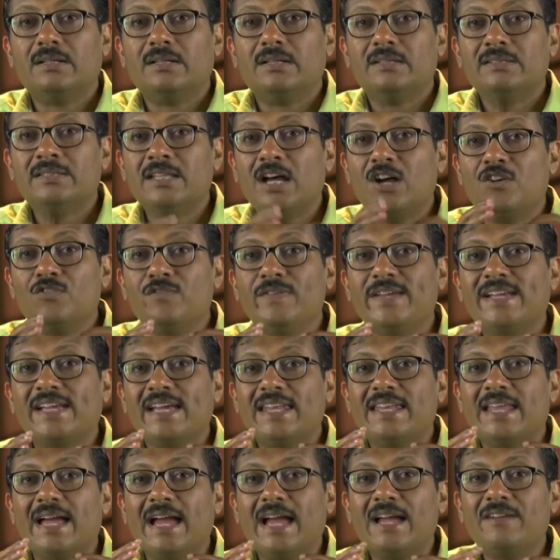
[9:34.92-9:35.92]
Now we
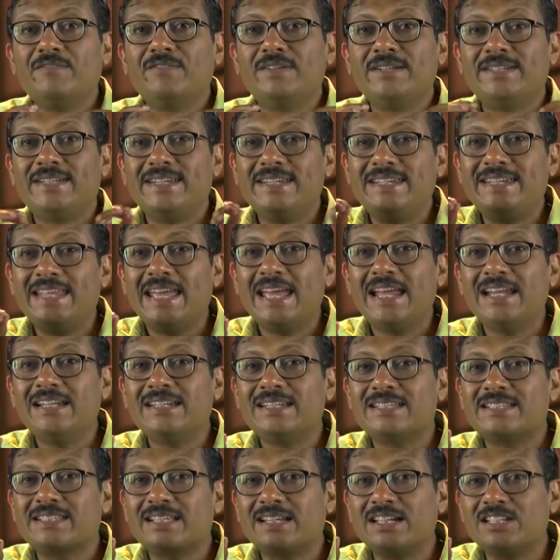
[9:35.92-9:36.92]
can have a detailed
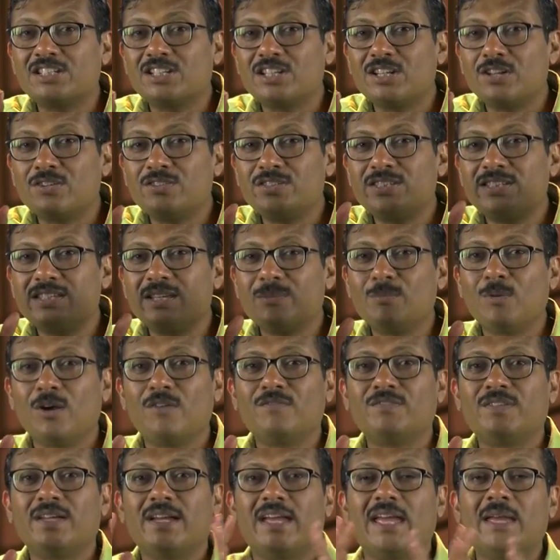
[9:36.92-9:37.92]
discussion on some
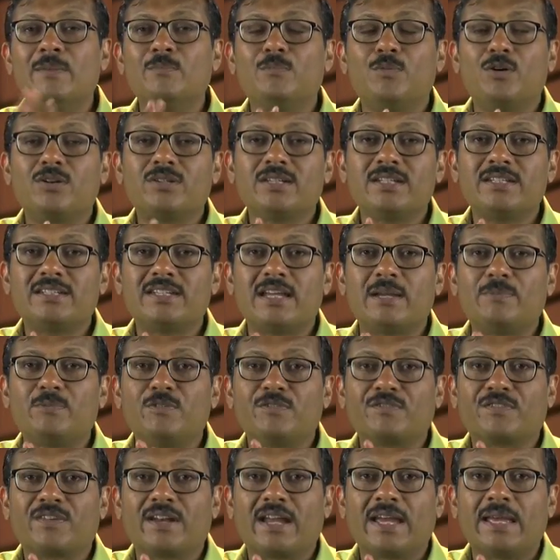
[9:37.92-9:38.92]
of the important type
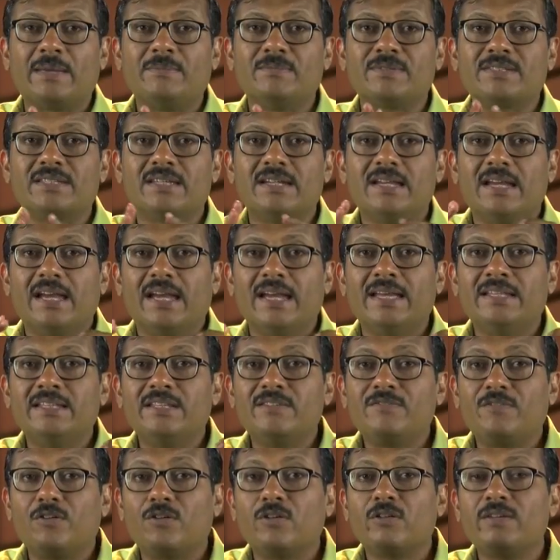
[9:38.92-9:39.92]
of crimes in
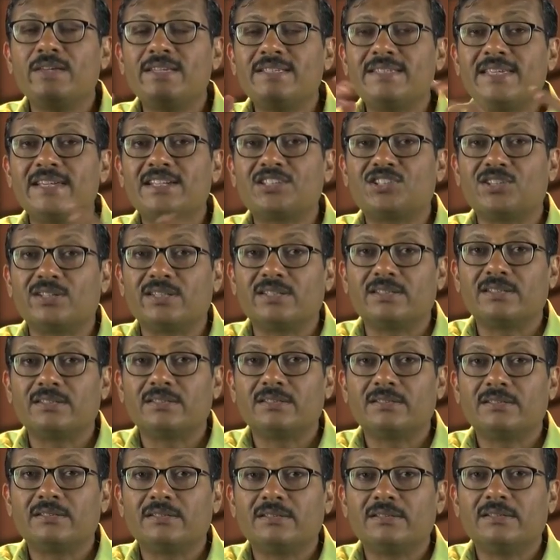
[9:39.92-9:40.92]
the following section.
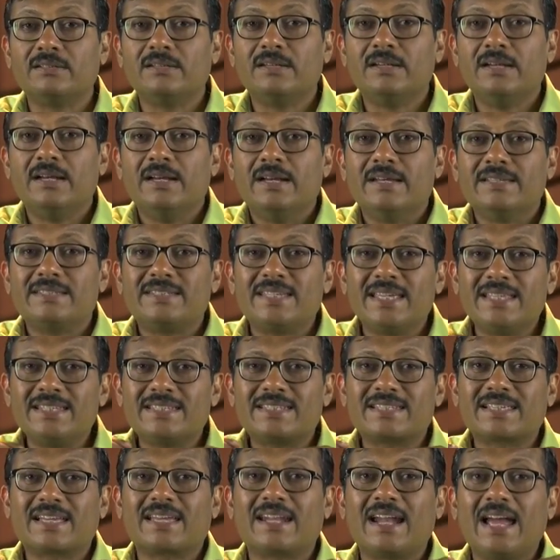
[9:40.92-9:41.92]

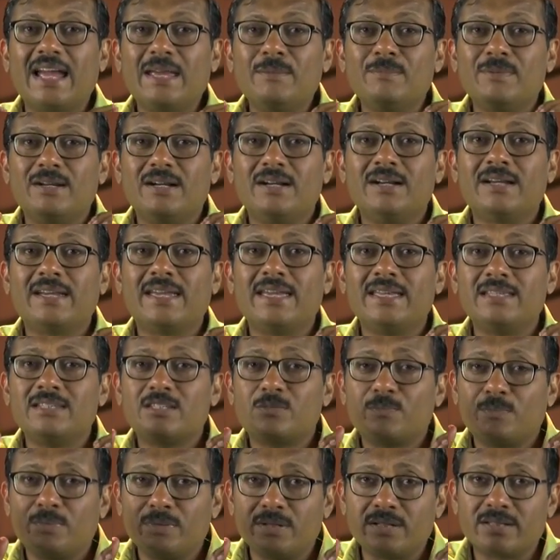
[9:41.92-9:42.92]
Since crime
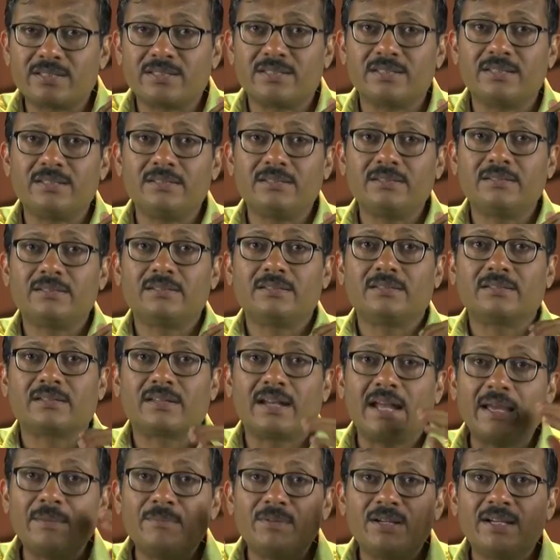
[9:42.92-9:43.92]
against person,
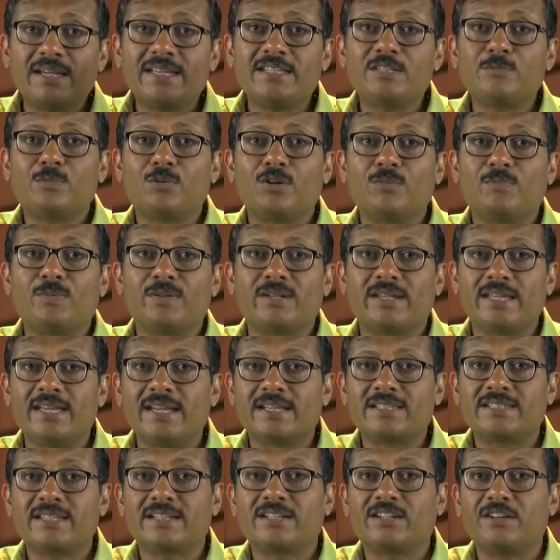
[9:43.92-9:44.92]
crime against property,
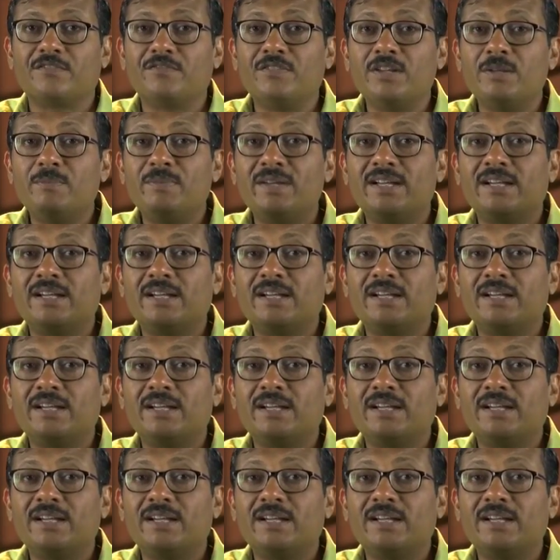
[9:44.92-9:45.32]
etc. will be